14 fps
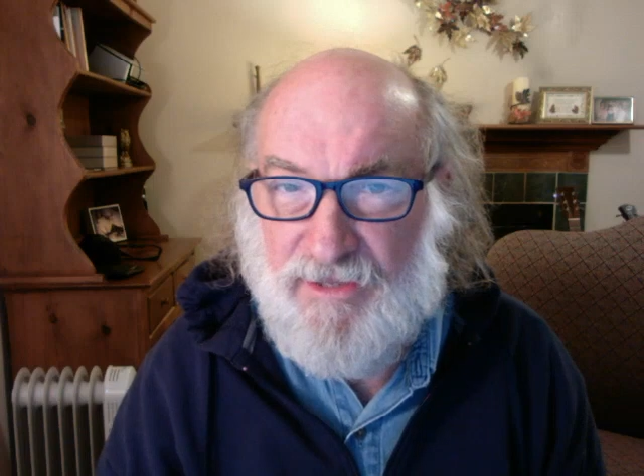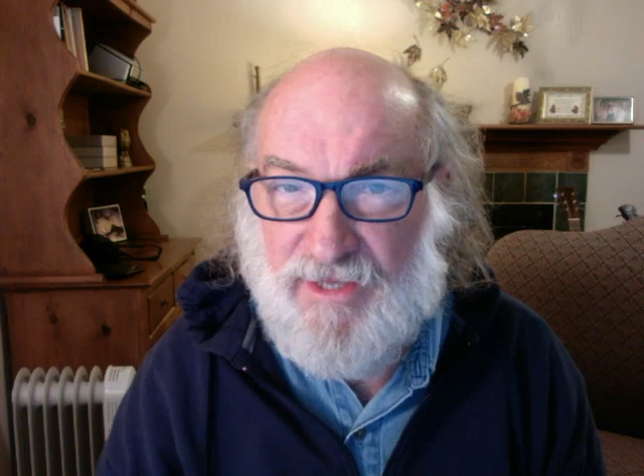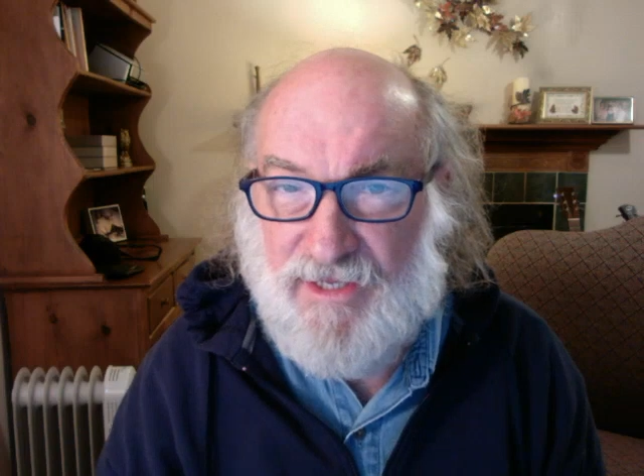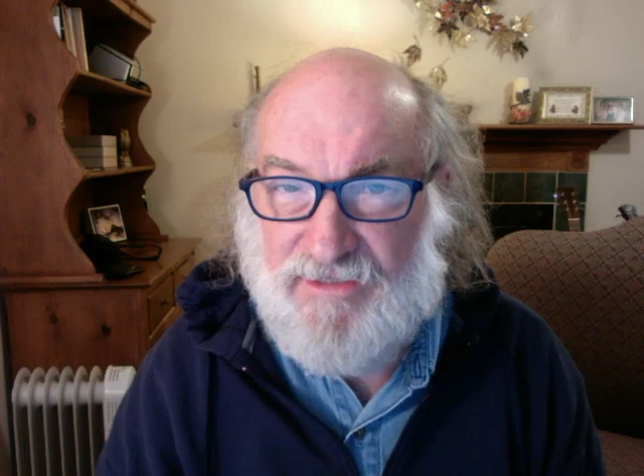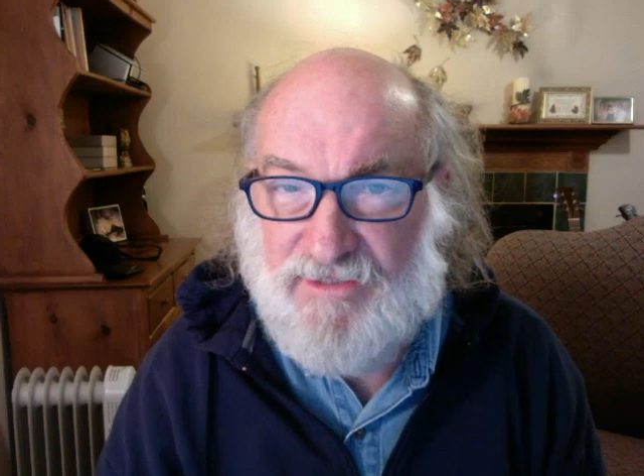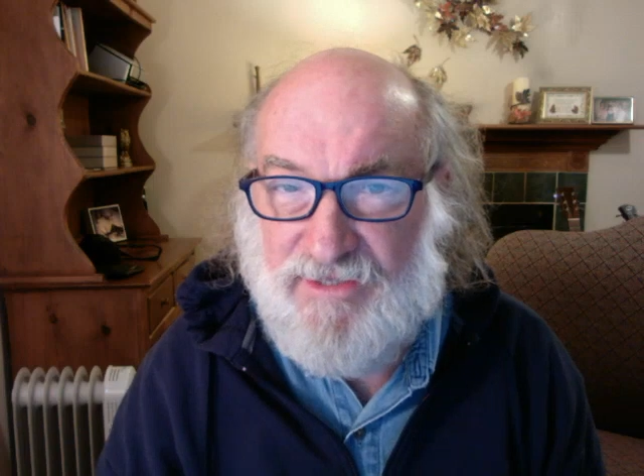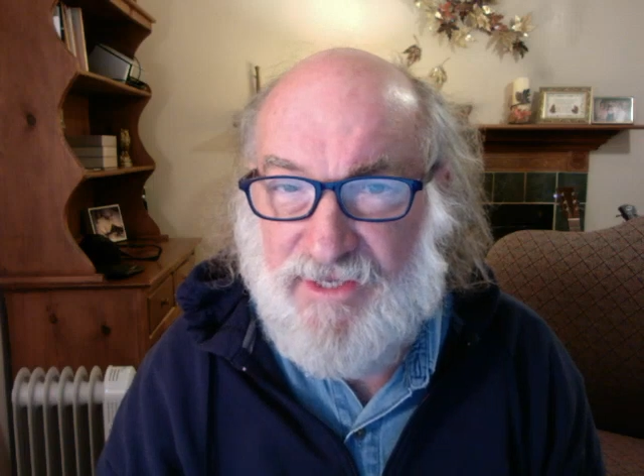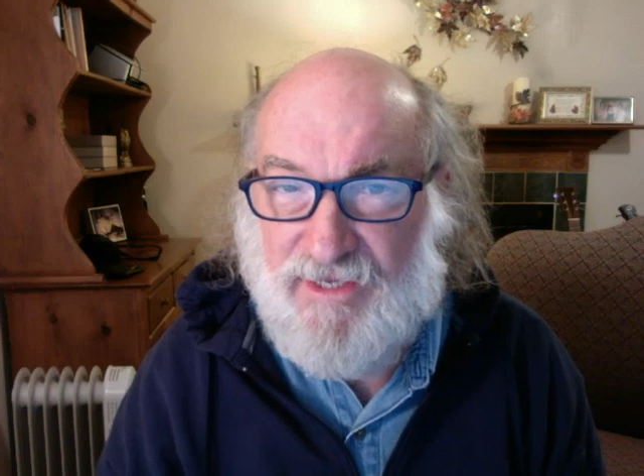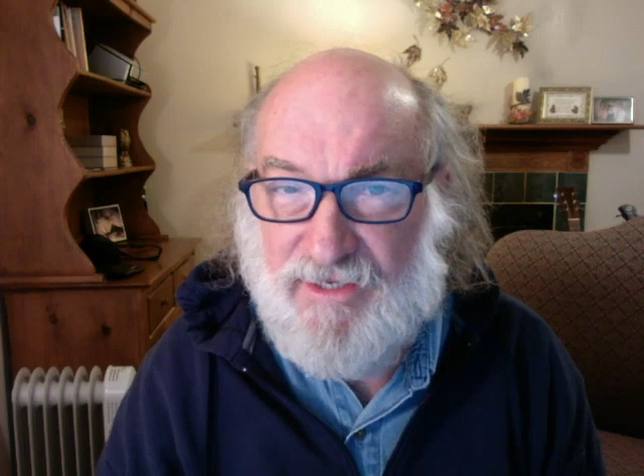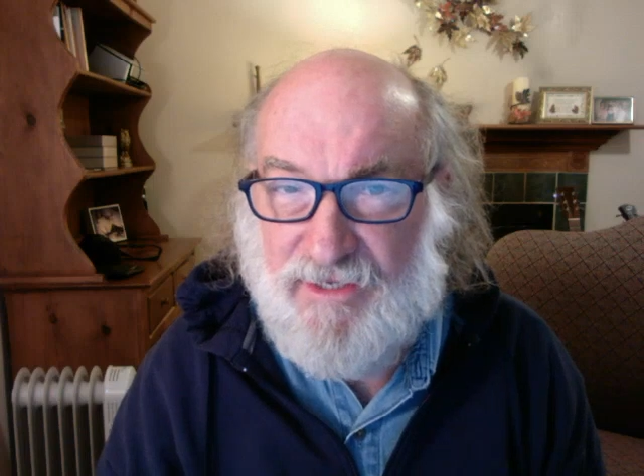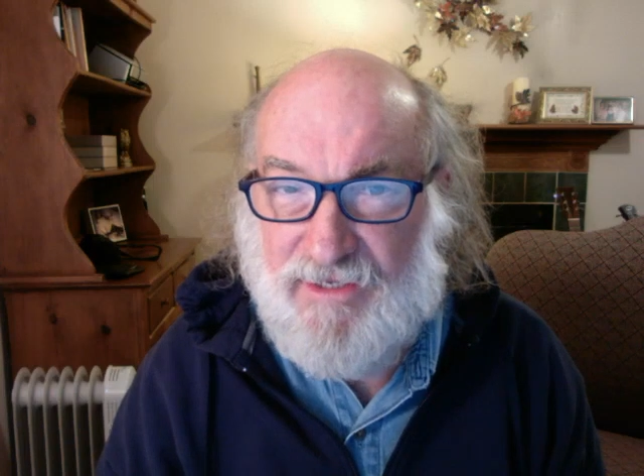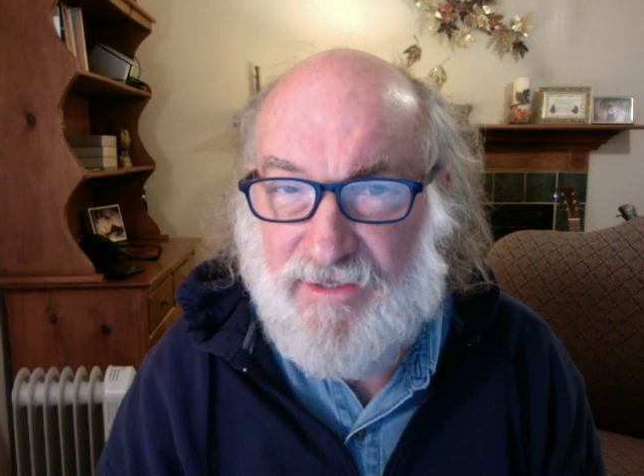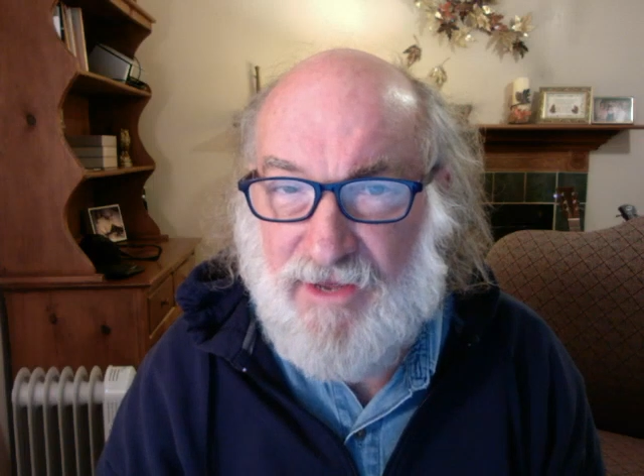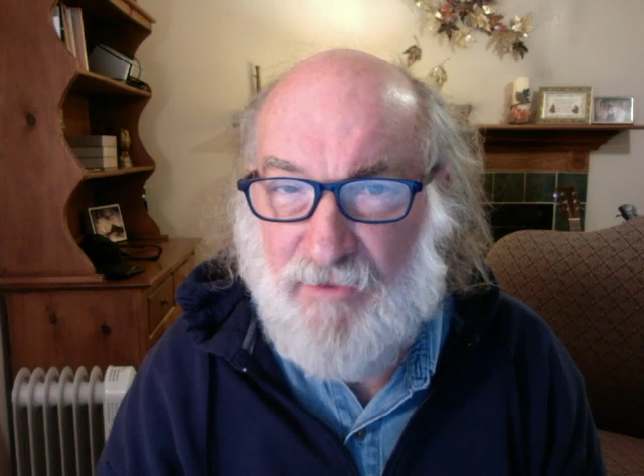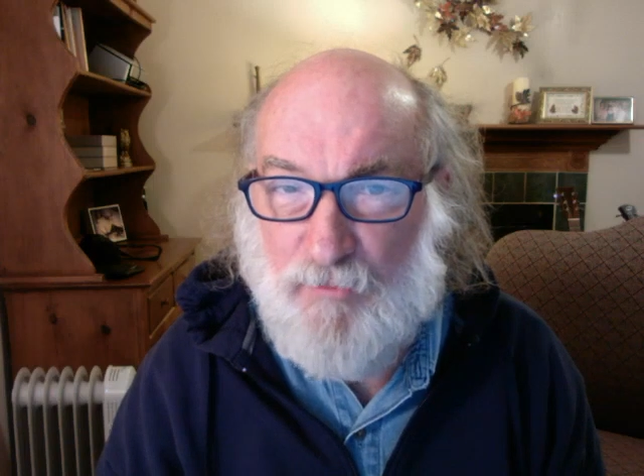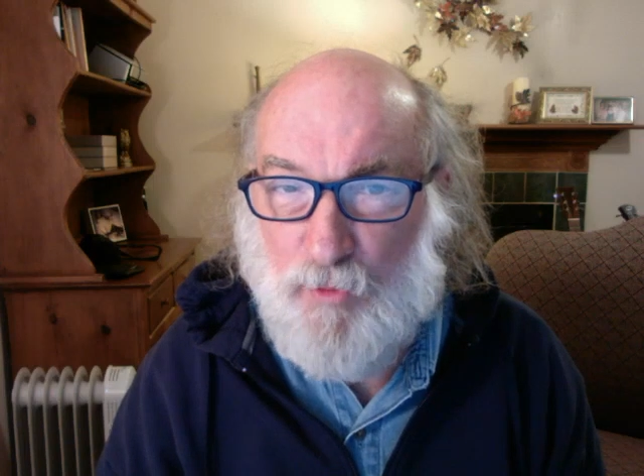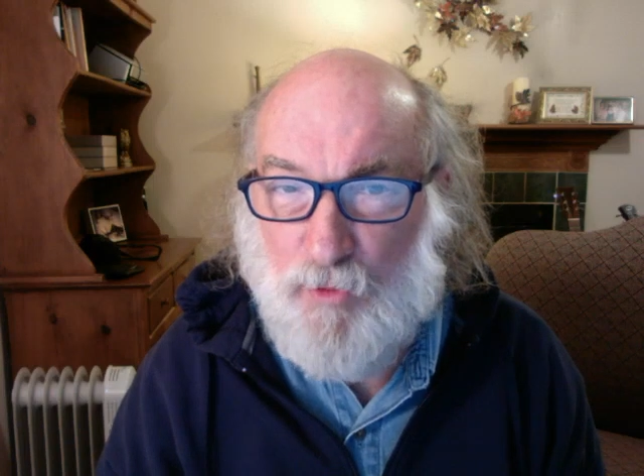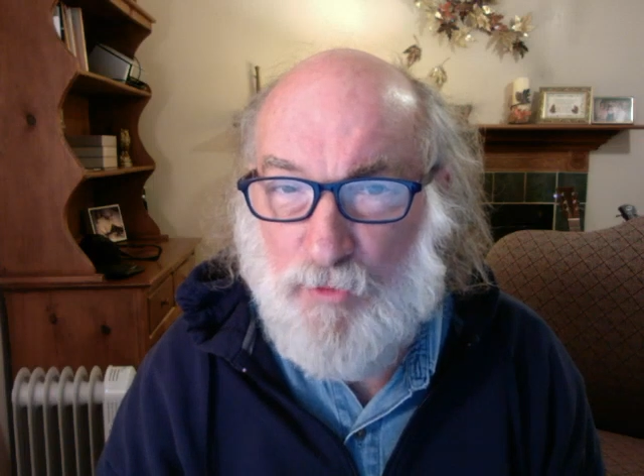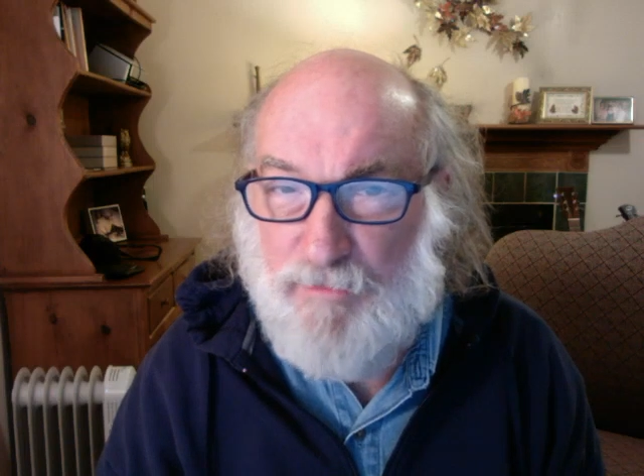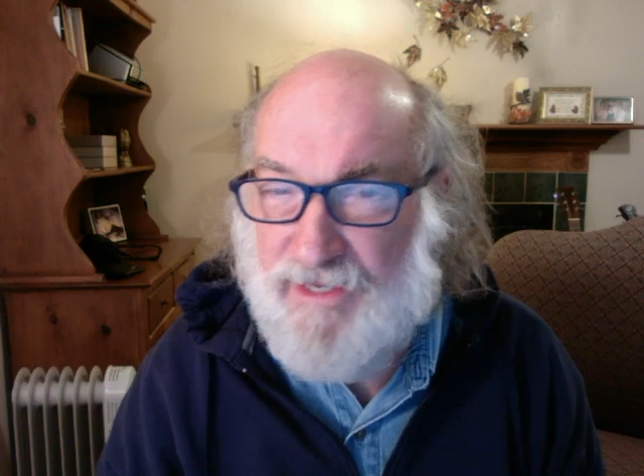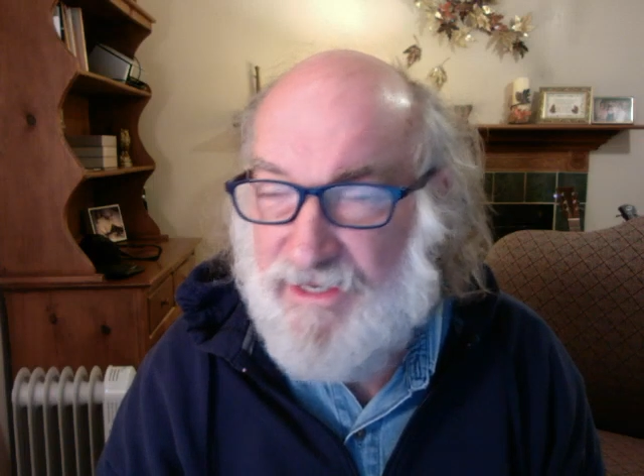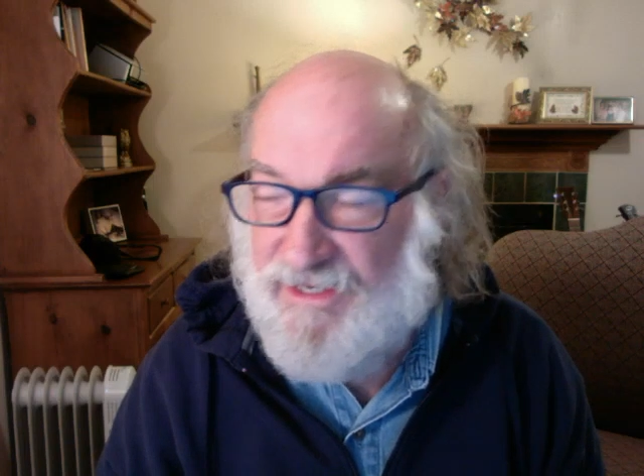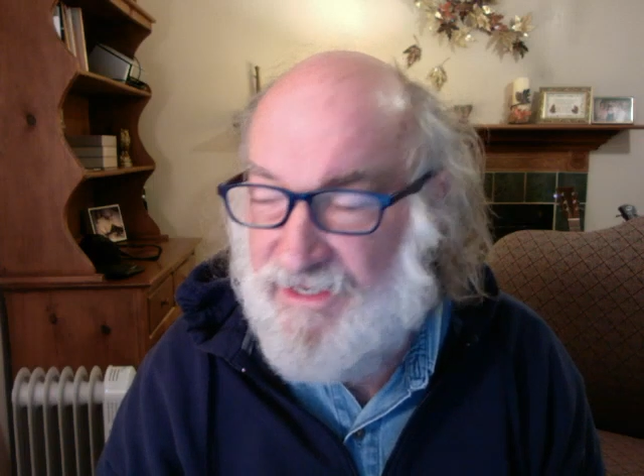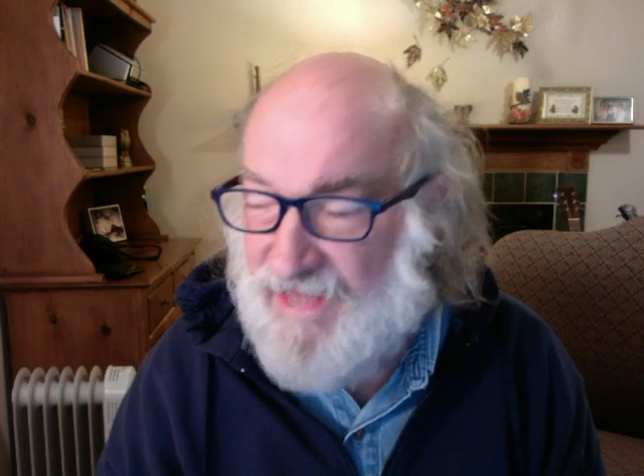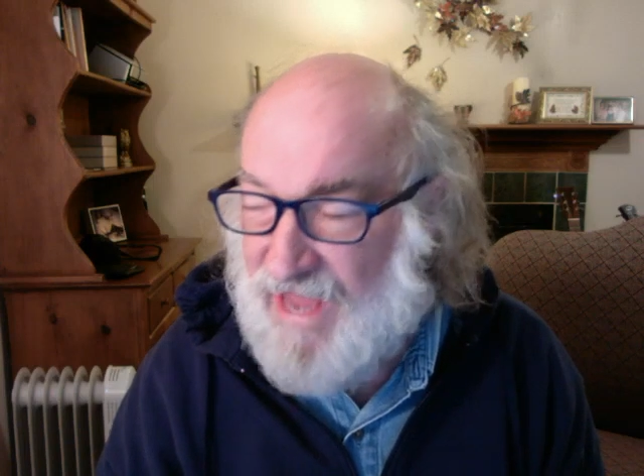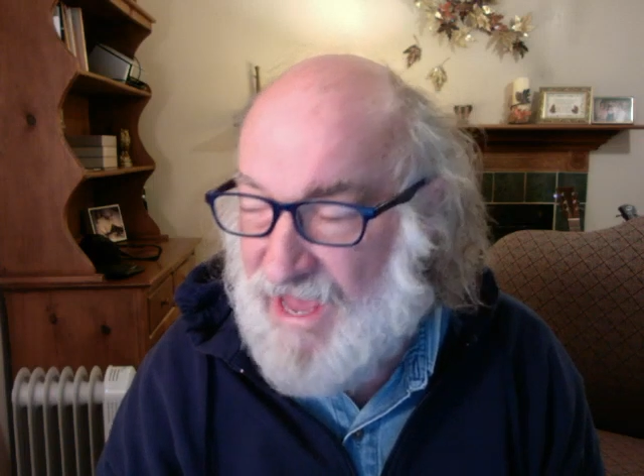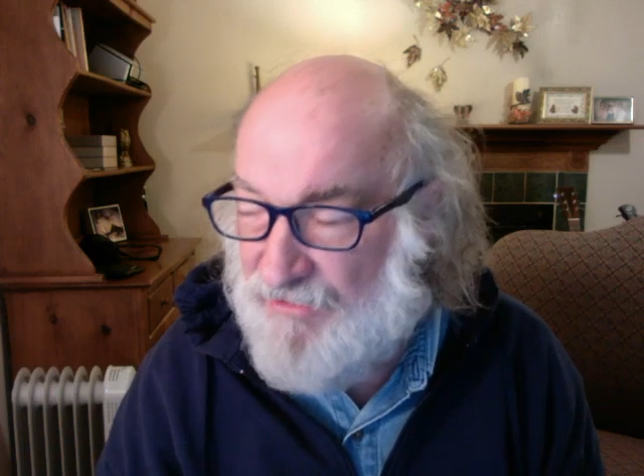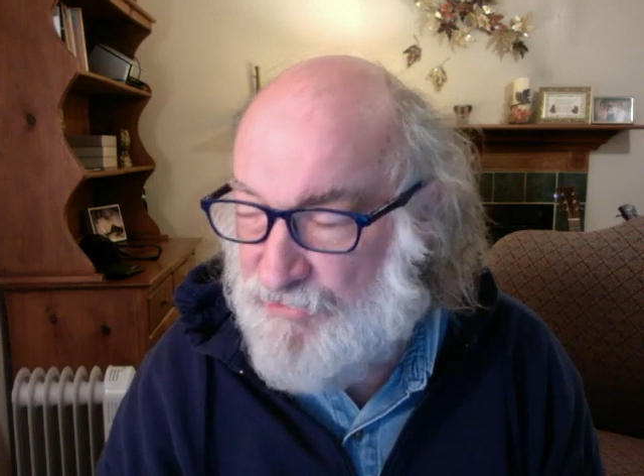That word being
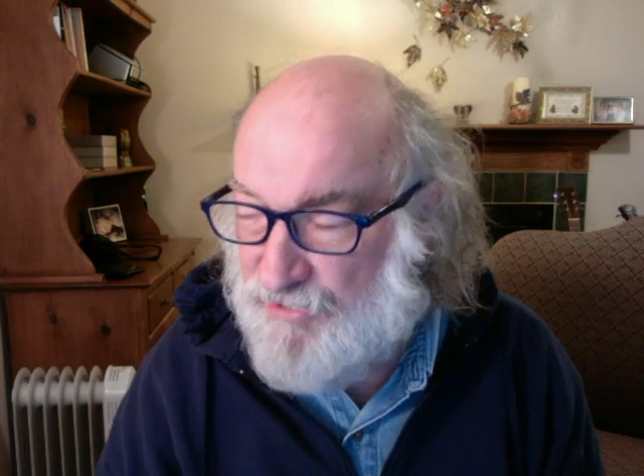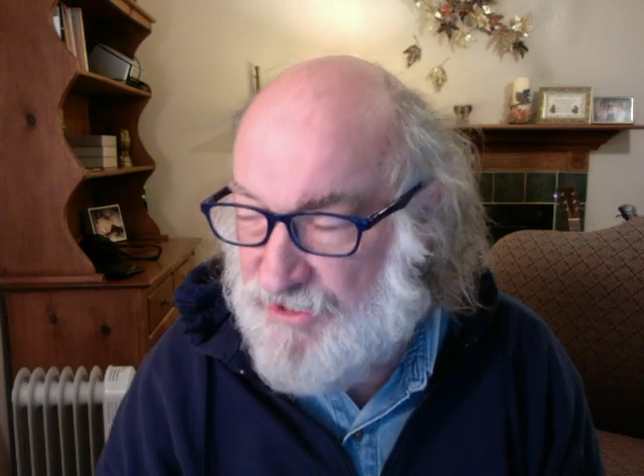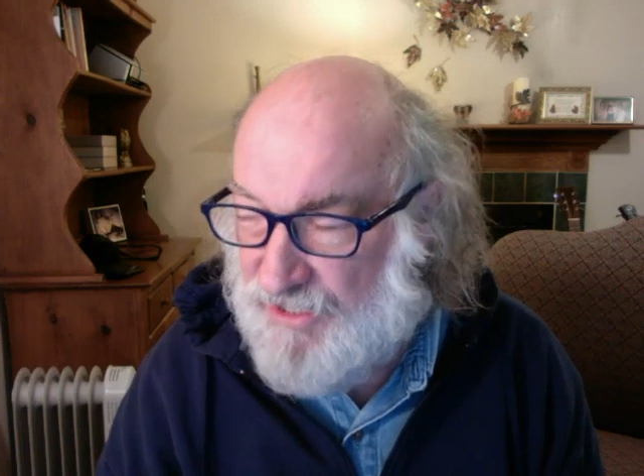gathered